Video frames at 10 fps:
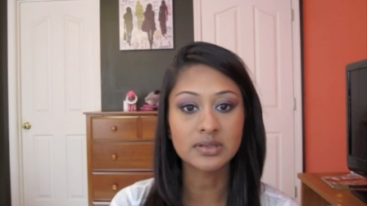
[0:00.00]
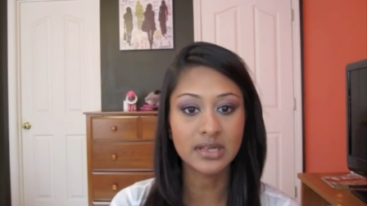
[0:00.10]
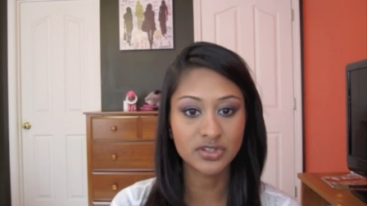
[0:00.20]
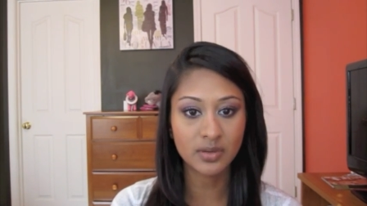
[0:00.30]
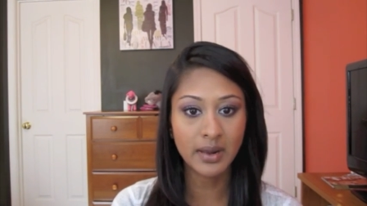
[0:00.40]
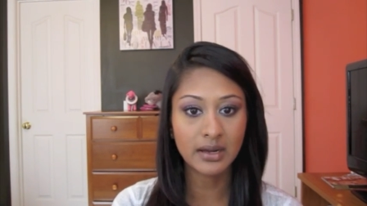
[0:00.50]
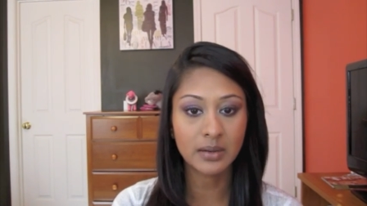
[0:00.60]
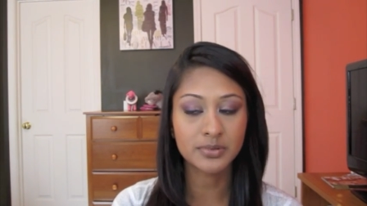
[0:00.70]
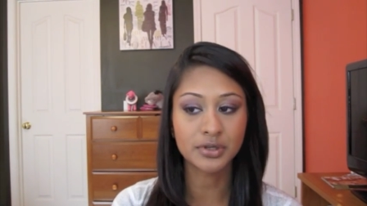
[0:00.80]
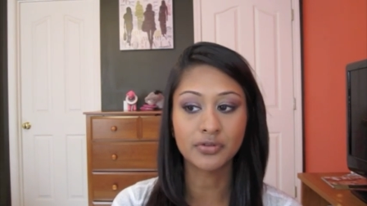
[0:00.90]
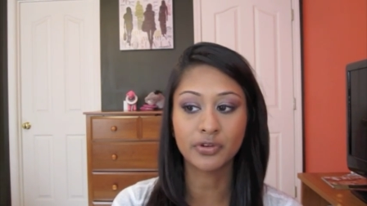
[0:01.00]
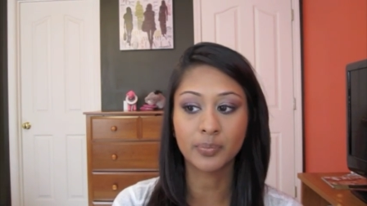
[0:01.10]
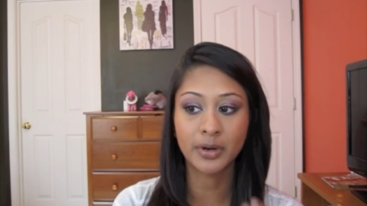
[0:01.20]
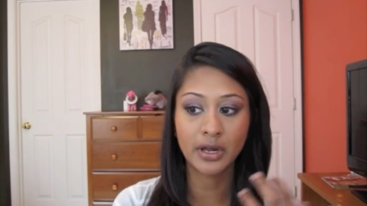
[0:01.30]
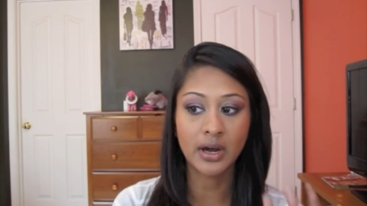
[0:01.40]
It sets your makeup. So if you're
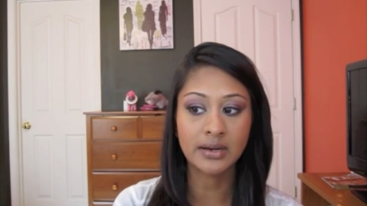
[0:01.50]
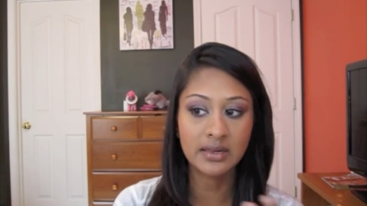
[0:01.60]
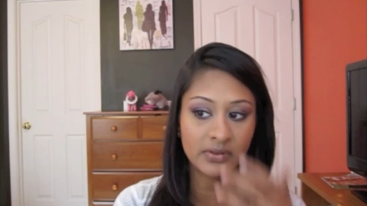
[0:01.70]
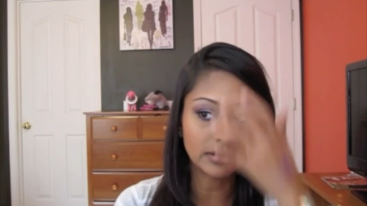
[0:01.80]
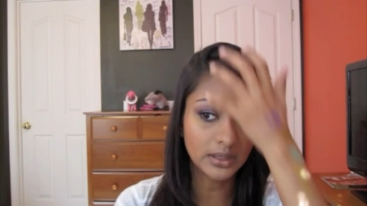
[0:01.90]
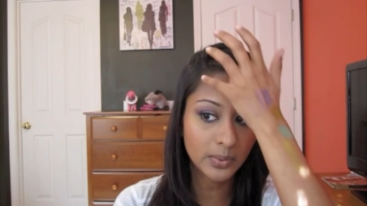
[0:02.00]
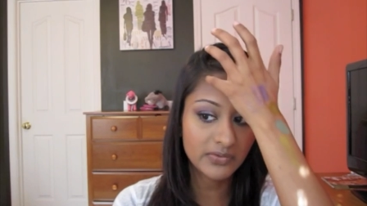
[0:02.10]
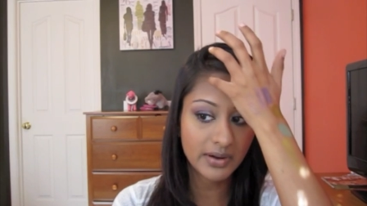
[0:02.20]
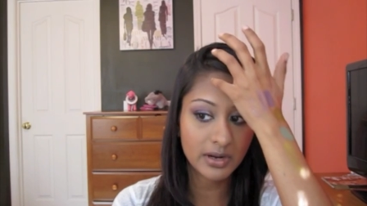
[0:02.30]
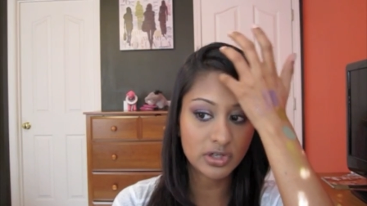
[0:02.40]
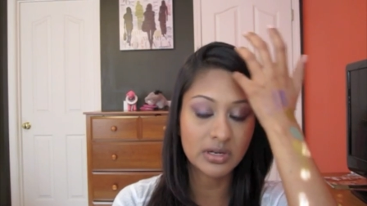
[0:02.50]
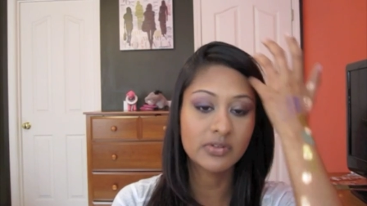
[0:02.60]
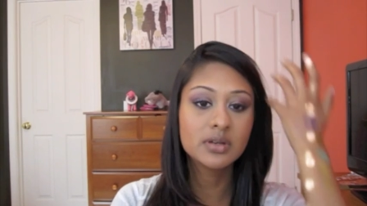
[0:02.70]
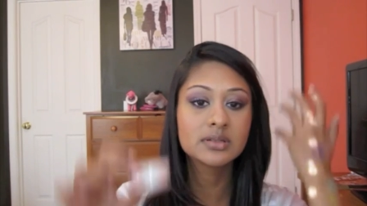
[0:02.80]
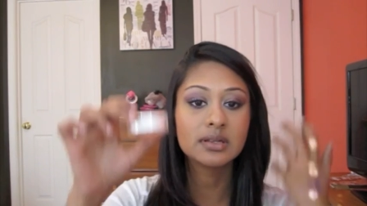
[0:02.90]
putting on even a liquid foundation, I've
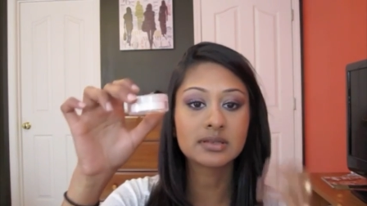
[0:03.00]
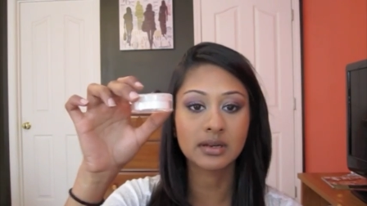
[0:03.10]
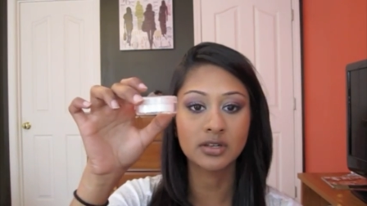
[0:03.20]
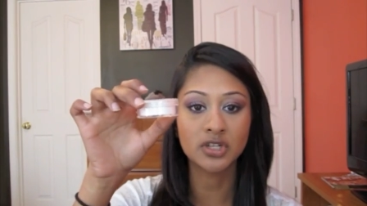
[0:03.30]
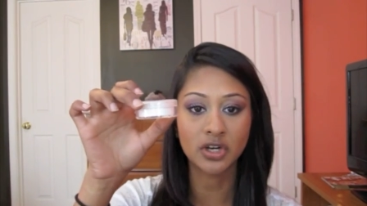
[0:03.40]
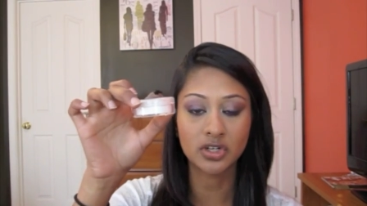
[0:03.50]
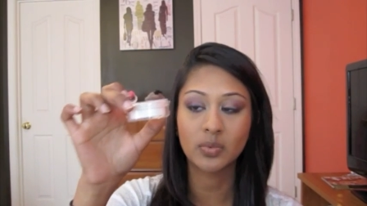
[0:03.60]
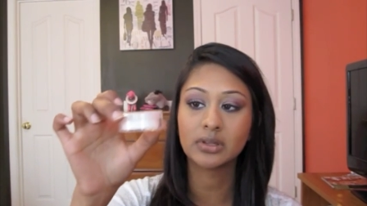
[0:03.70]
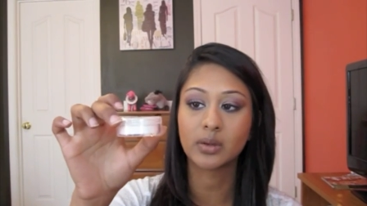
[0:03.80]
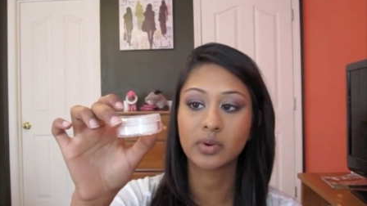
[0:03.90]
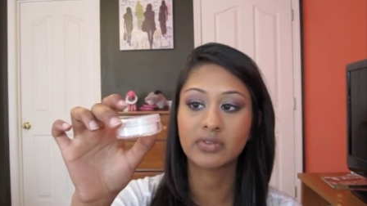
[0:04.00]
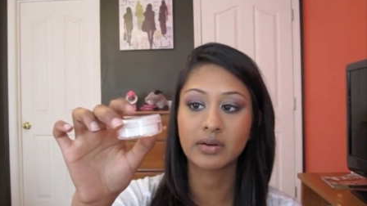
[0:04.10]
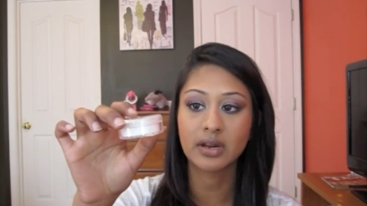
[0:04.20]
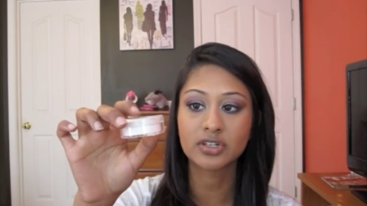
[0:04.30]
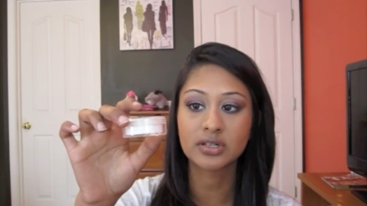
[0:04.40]
used this in conjunction with liquid
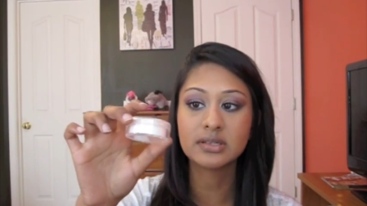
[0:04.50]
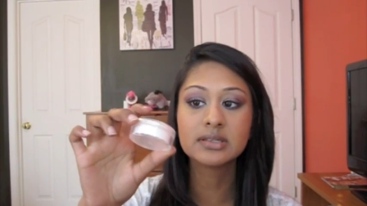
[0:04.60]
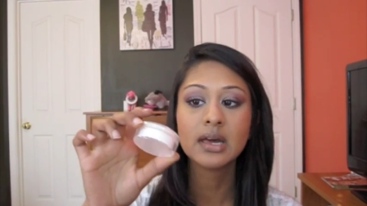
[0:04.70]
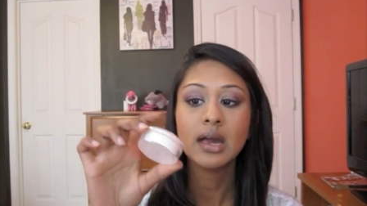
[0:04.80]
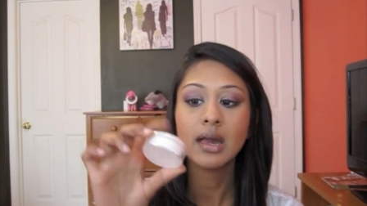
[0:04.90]
foundations